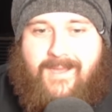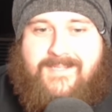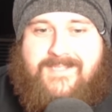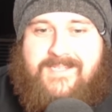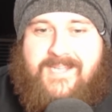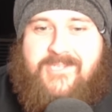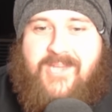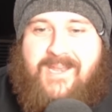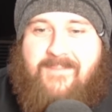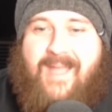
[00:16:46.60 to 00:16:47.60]
I can see
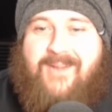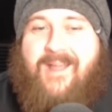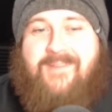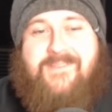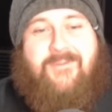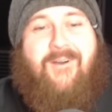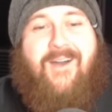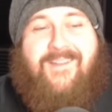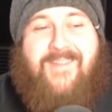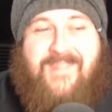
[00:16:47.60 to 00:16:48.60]
DJ in the background as
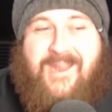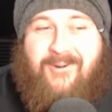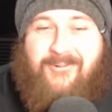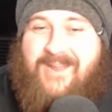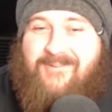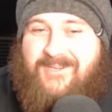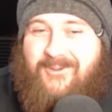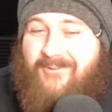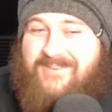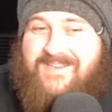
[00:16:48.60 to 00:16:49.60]
well. Oh no, they're
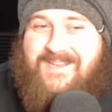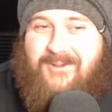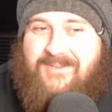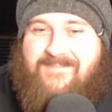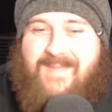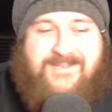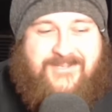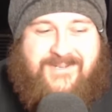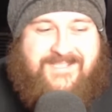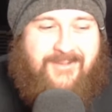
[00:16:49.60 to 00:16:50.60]
recording the
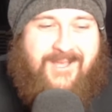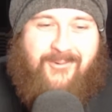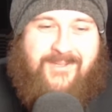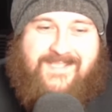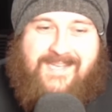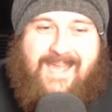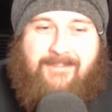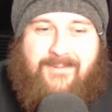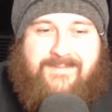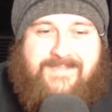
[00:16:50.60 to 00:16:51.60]
documentary as well. What's gonna
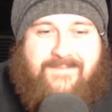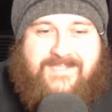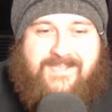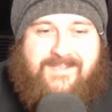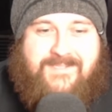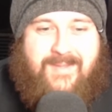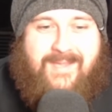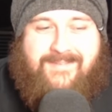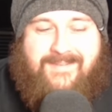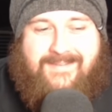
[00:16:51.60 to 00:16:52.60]
happen with Death Sentence,
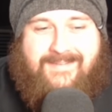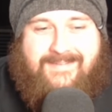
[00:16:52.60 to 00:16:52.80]
man?